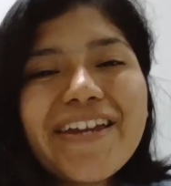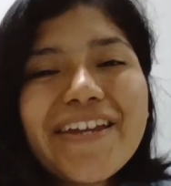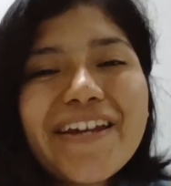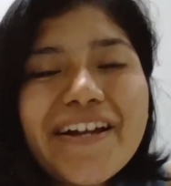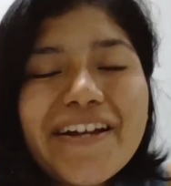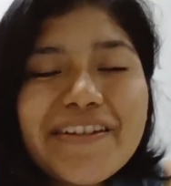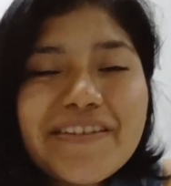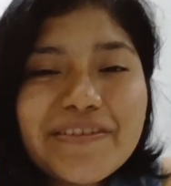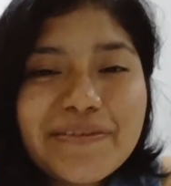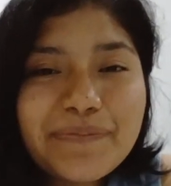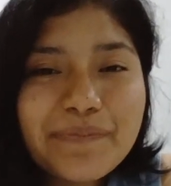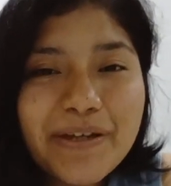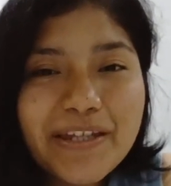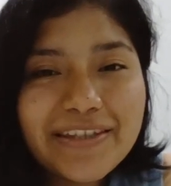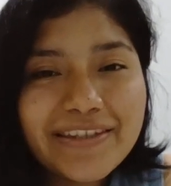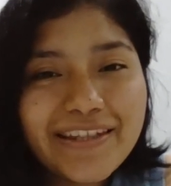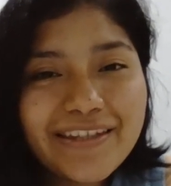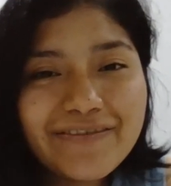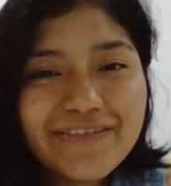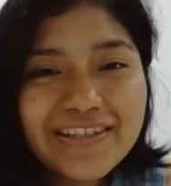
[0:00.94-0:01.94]
Hi guys,
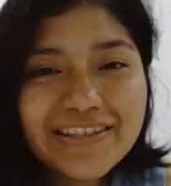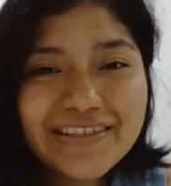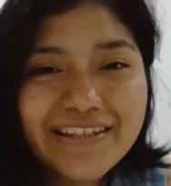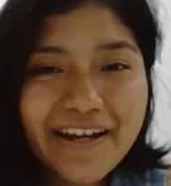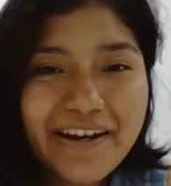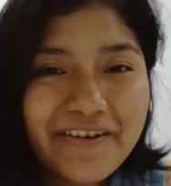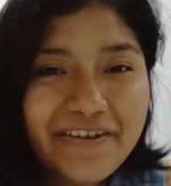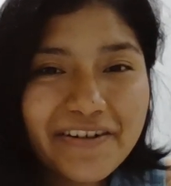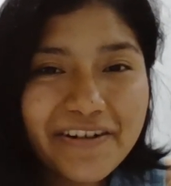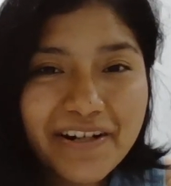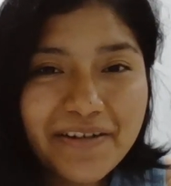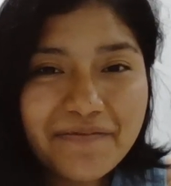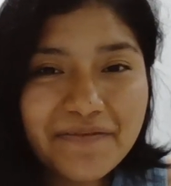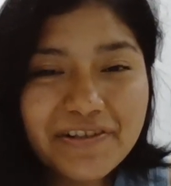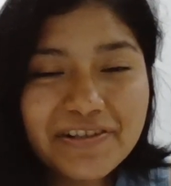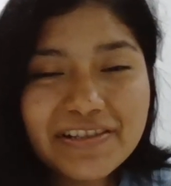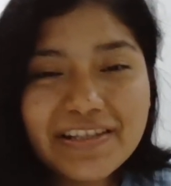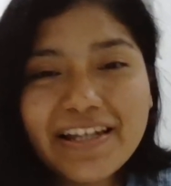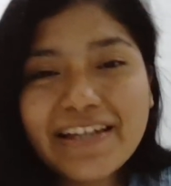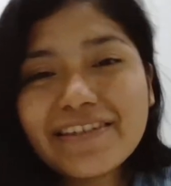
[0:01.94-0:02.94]
my name is Carol
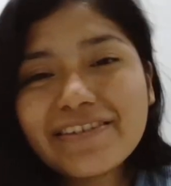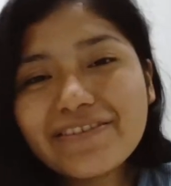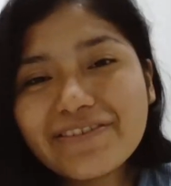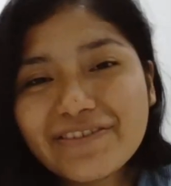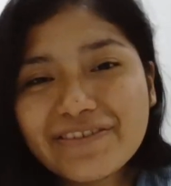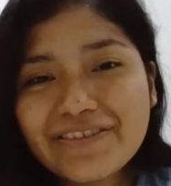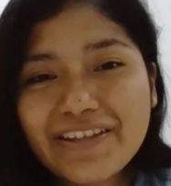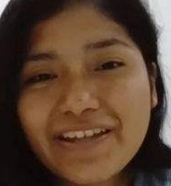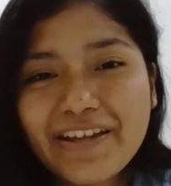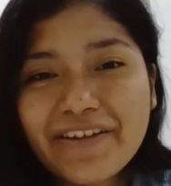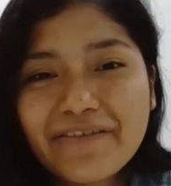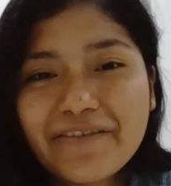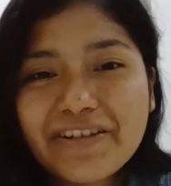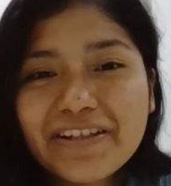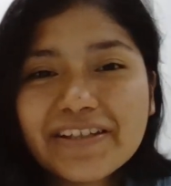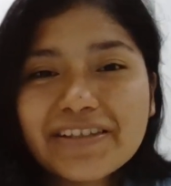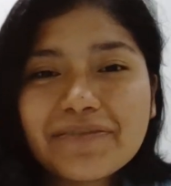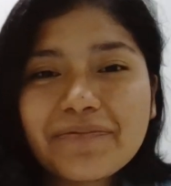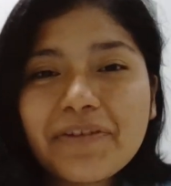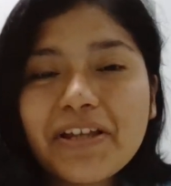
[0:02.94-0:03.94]
Ramos and today I
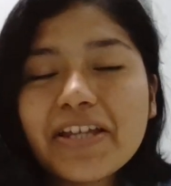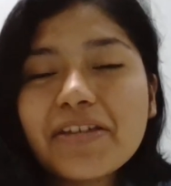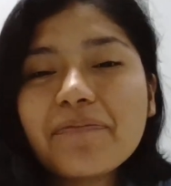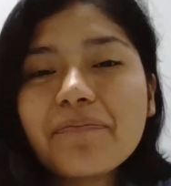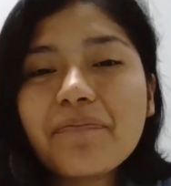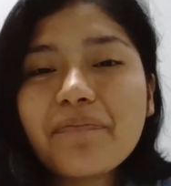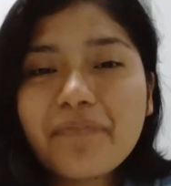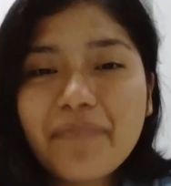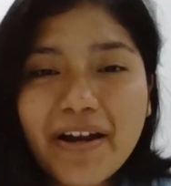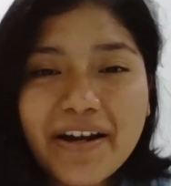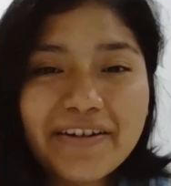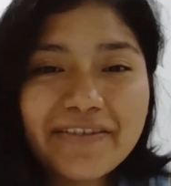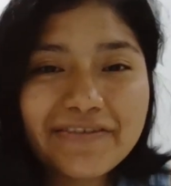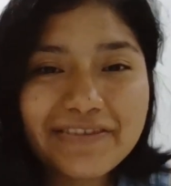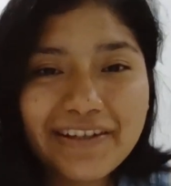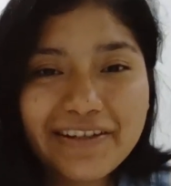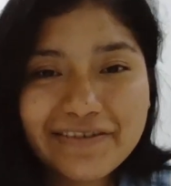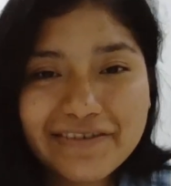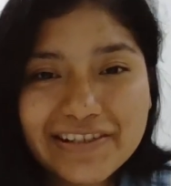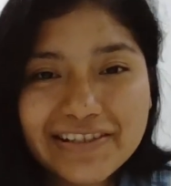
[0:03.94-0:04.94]
will explain part
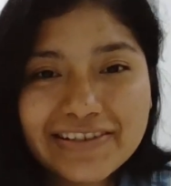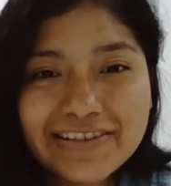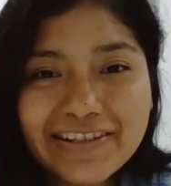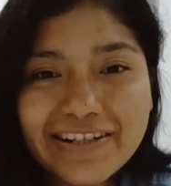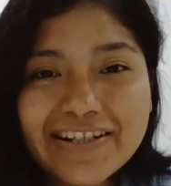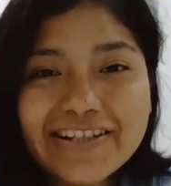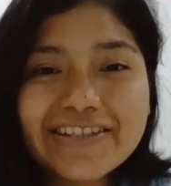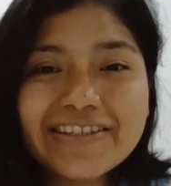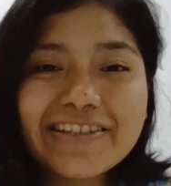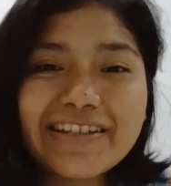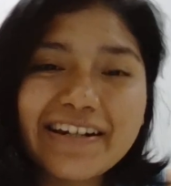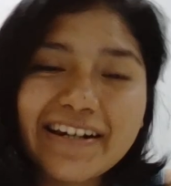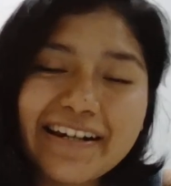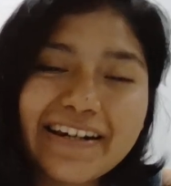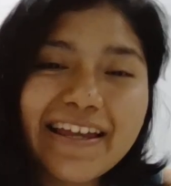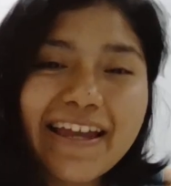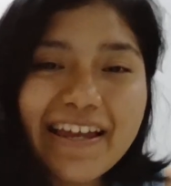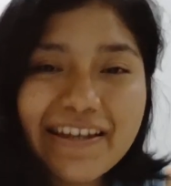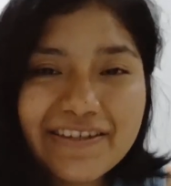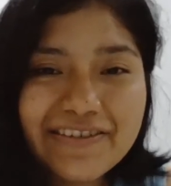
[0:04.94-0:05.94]
of the research that
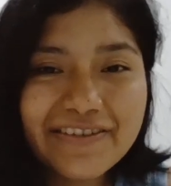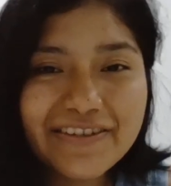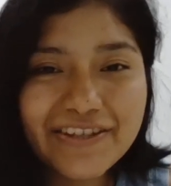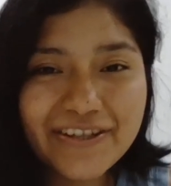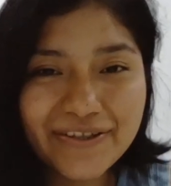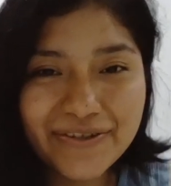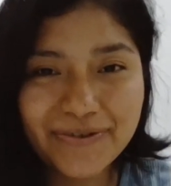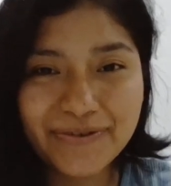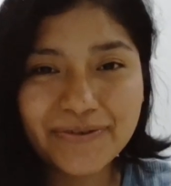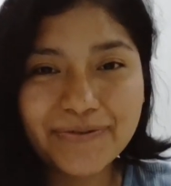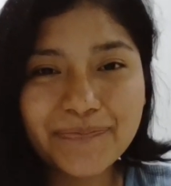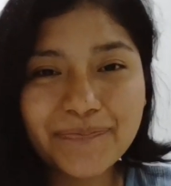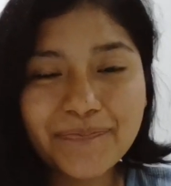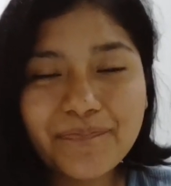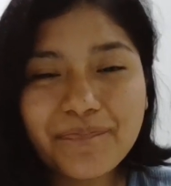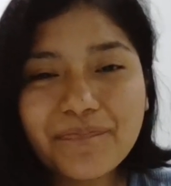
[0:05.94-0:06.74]
I actually conduct.